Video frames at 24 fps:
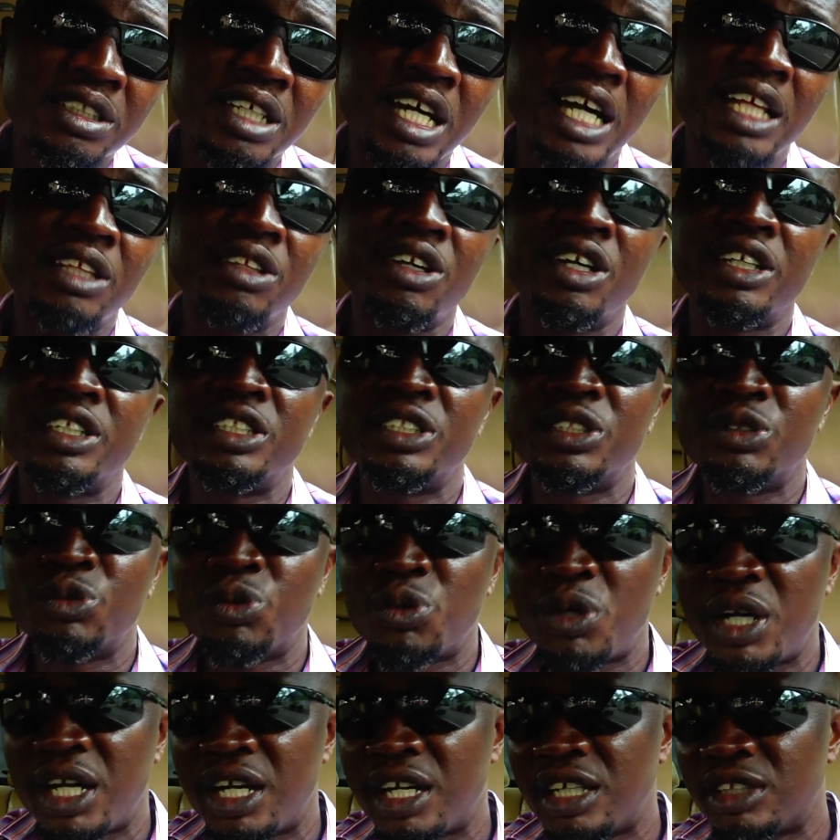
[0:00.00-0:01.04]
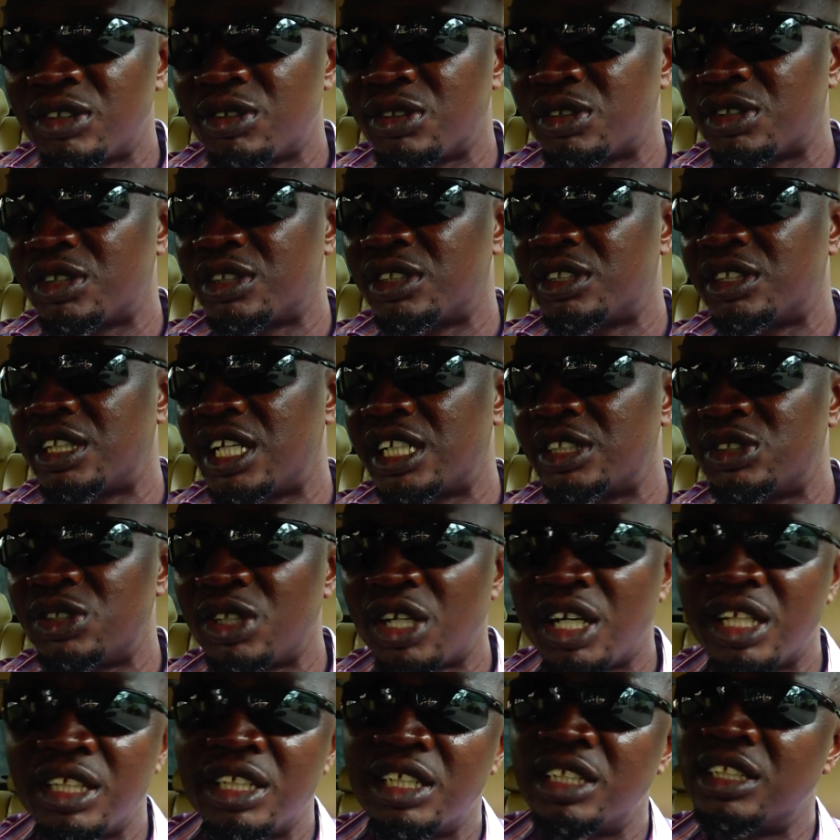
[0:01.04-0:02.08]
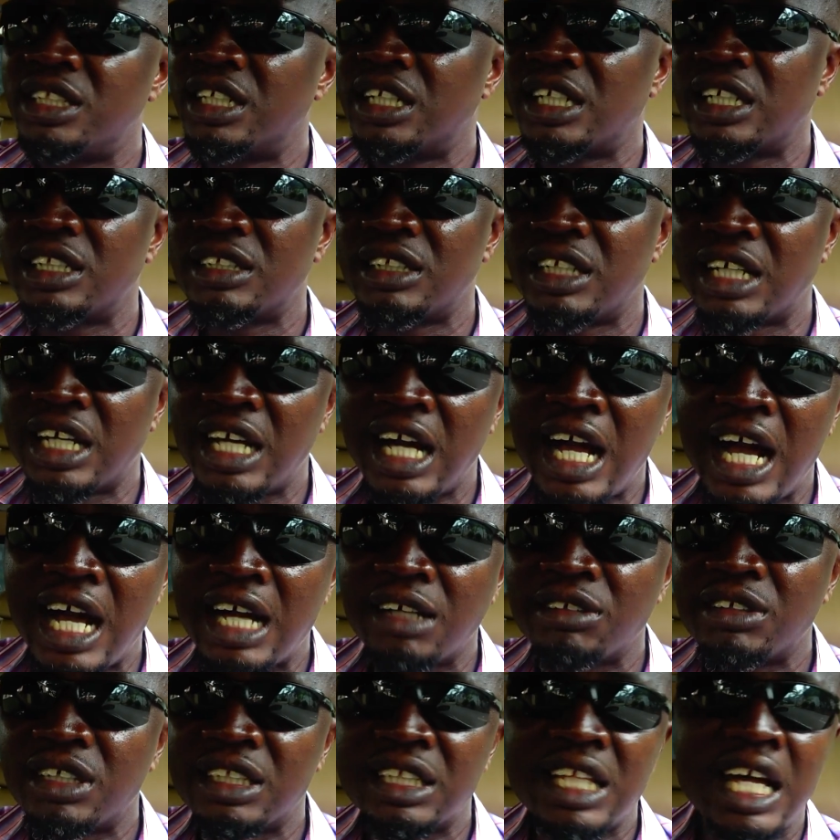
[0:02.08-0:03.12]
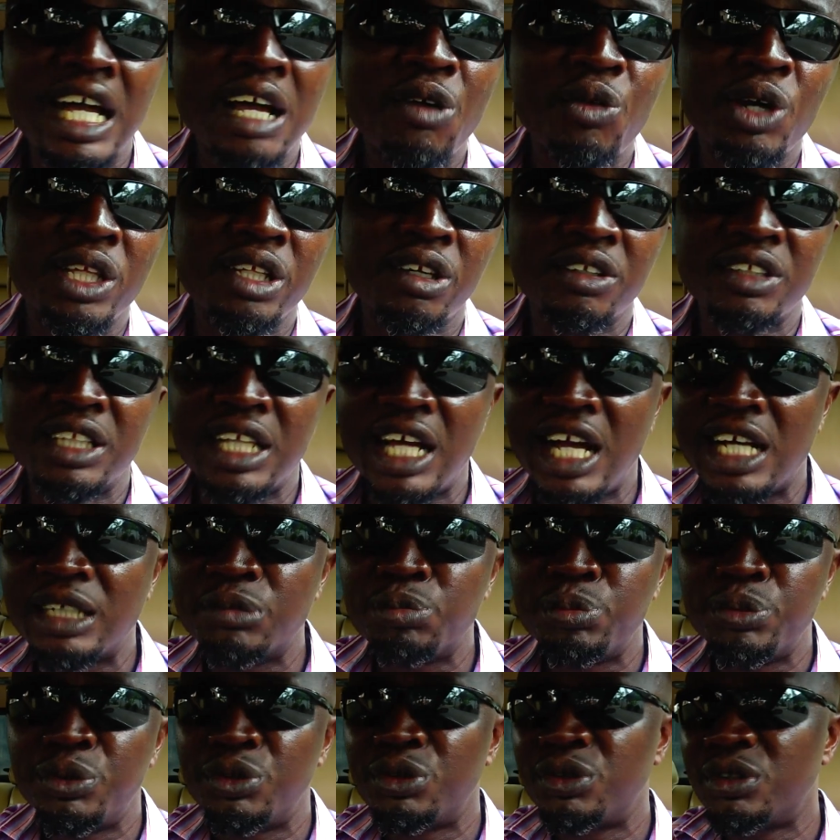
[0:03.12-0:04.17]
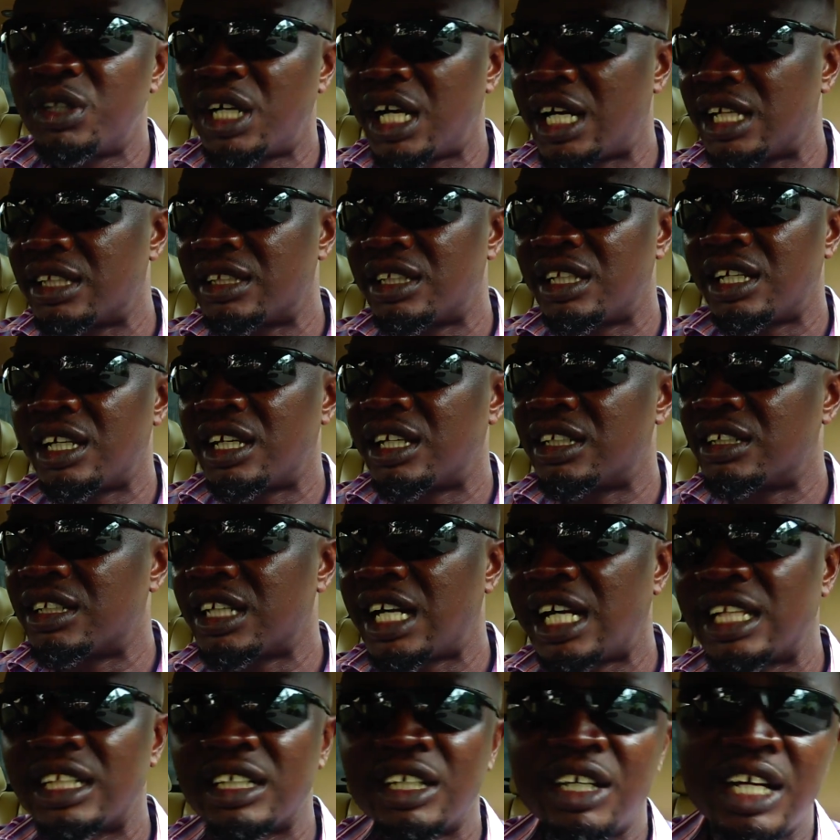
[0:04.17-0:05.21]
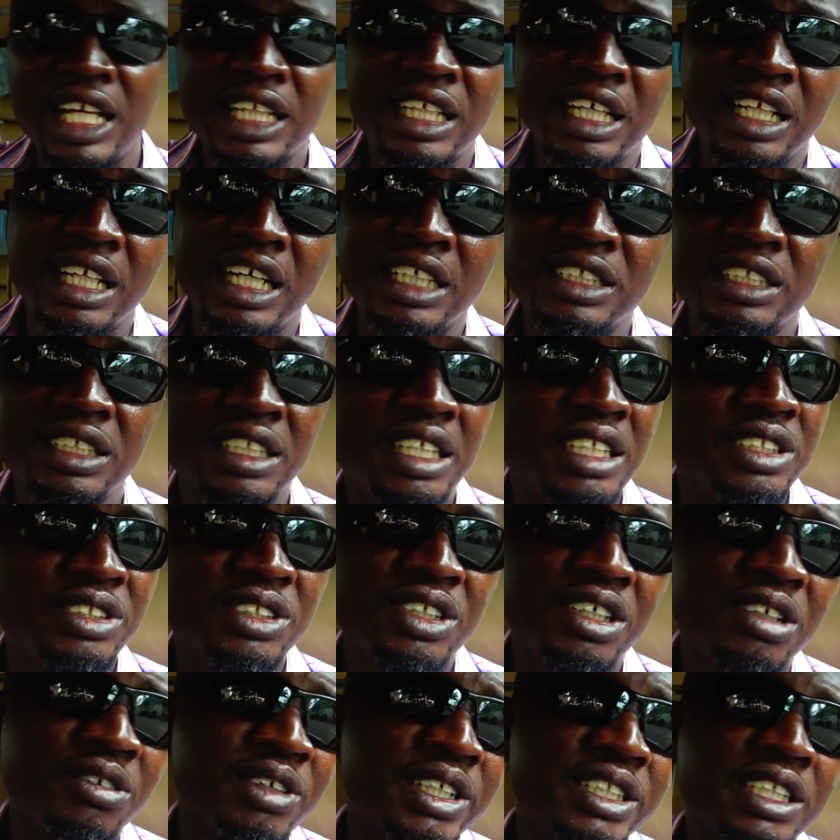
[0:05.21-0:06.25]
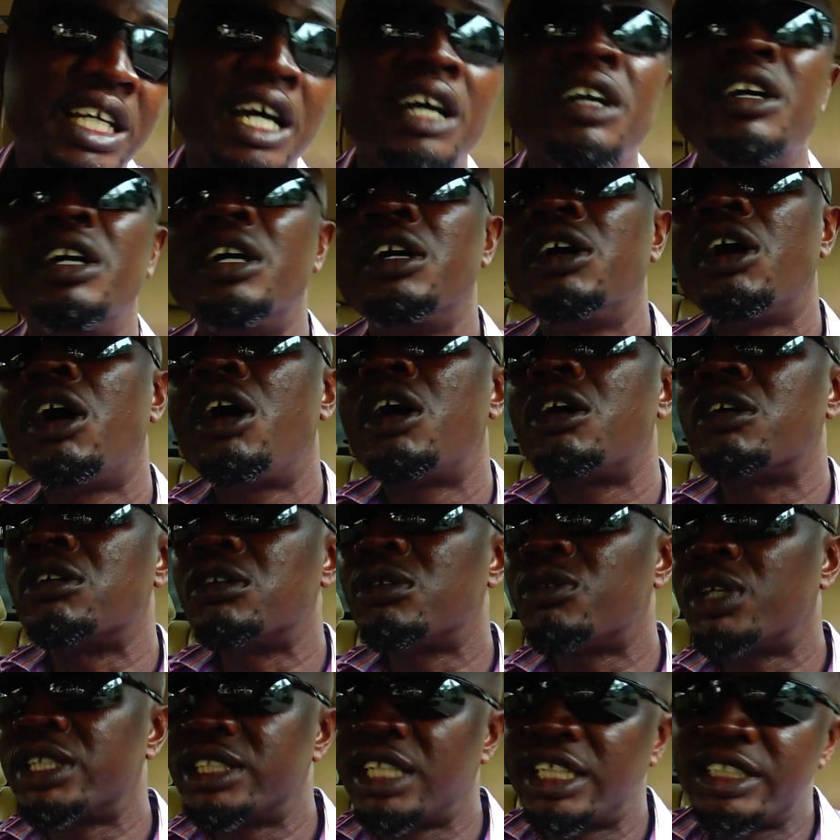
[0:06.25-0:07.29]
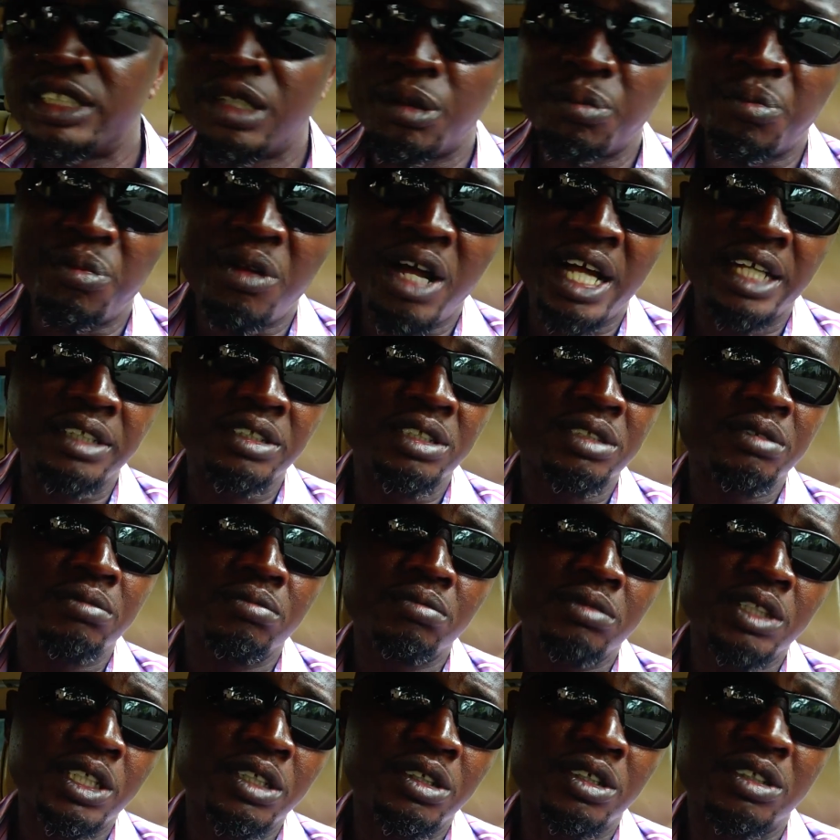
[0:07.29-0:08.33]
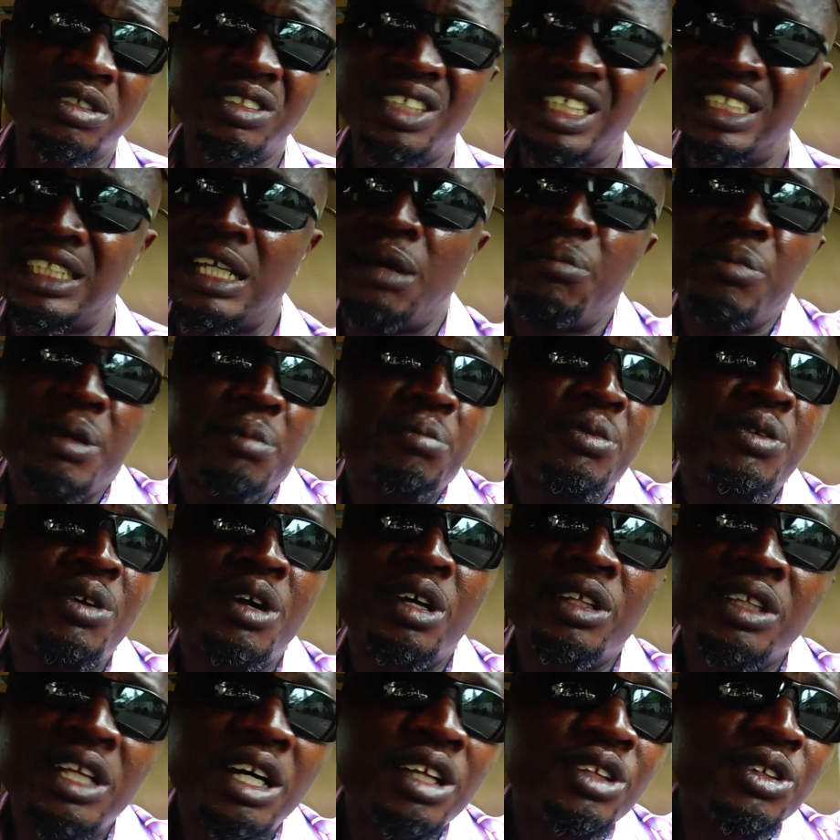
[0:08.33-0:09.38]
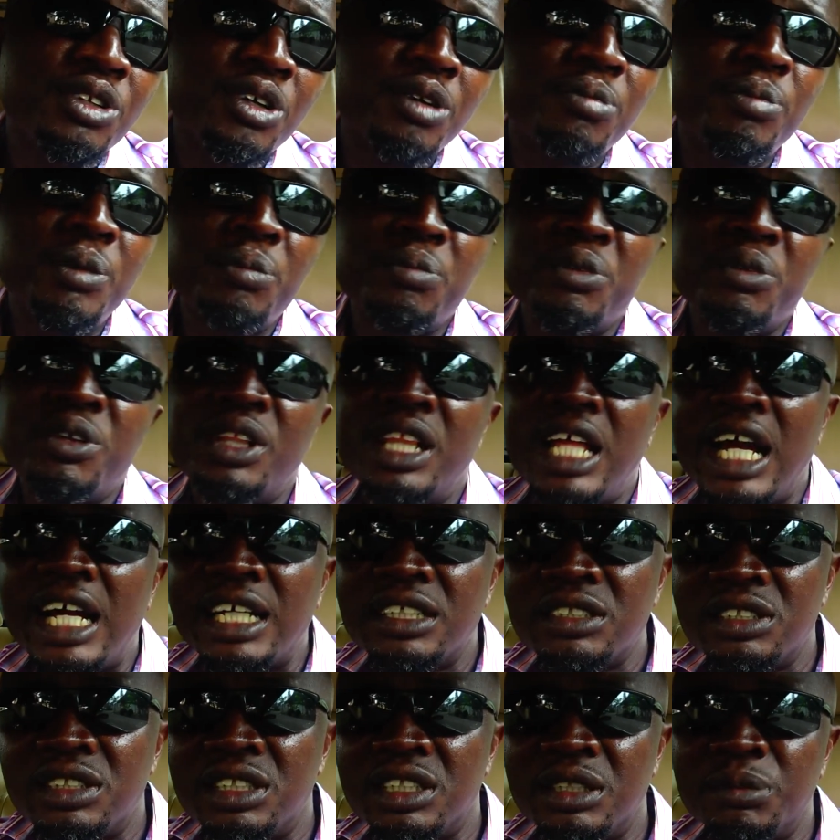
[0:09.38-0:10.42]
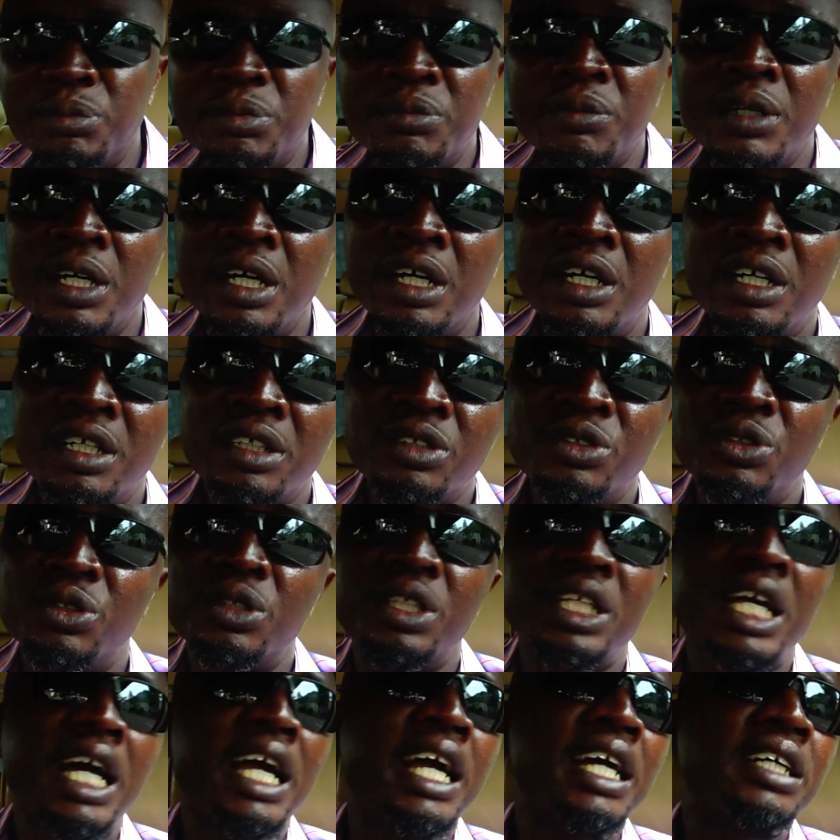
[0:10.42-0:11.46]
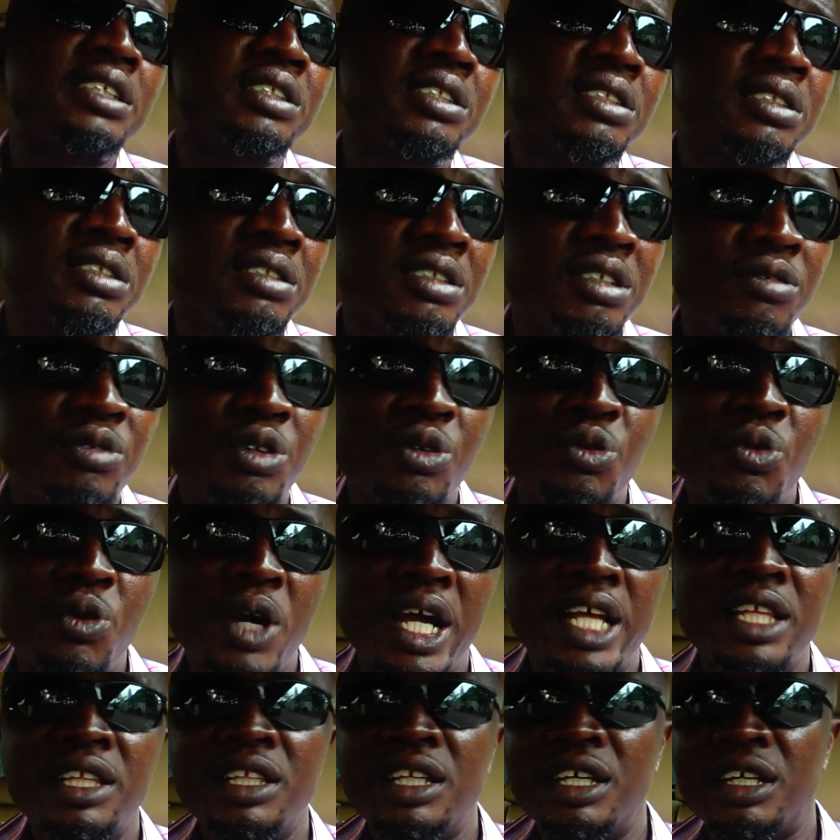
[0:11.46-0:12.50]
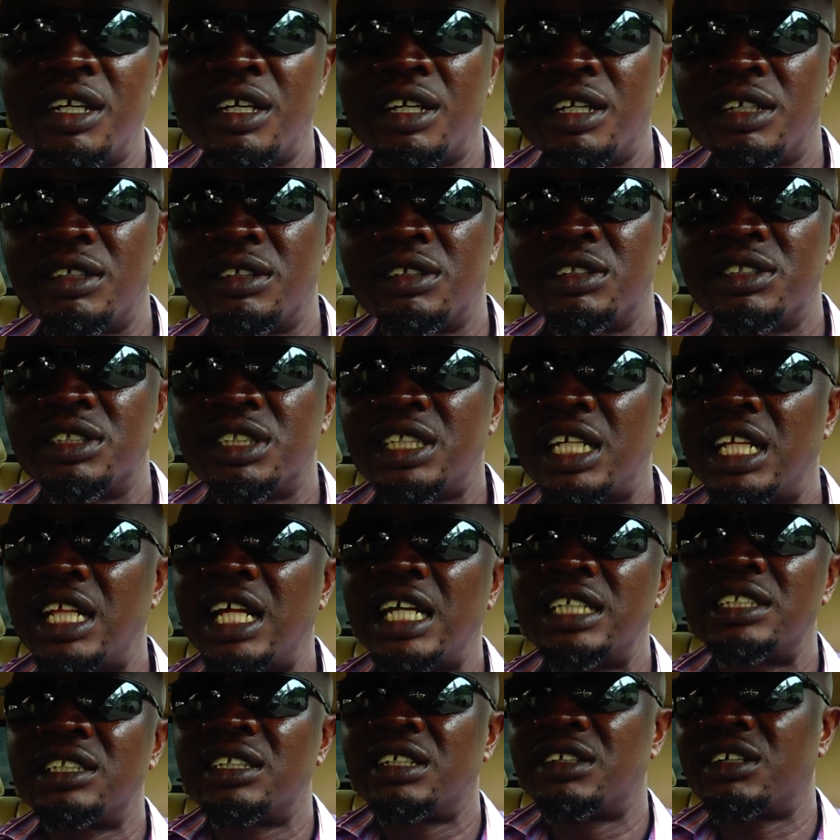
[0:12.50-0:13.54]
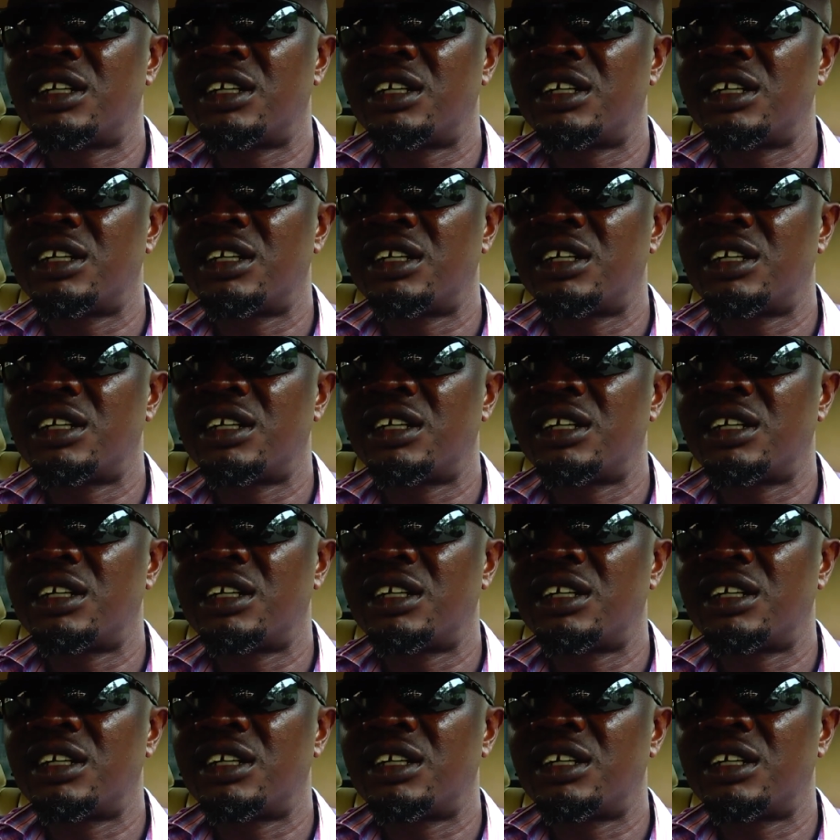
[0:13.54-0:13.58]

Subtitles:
and on his way to in a journey, the tire, one of the tire blew and got an accident. So it was it was a surprise. Just that people don't know. People like cheap new tires, even when the sellers